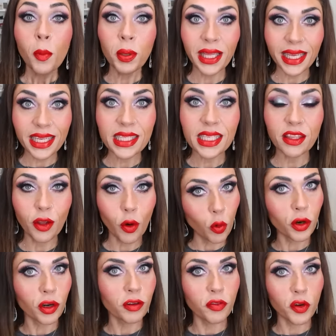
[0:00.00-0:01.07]
placing the
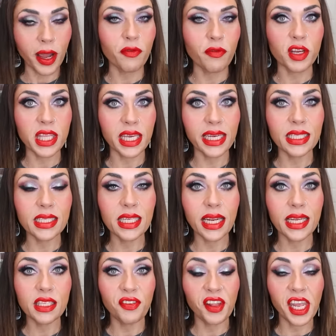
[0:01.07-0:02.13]
order for everything in
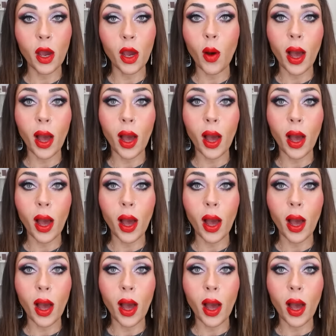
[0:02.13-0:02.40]
today's video.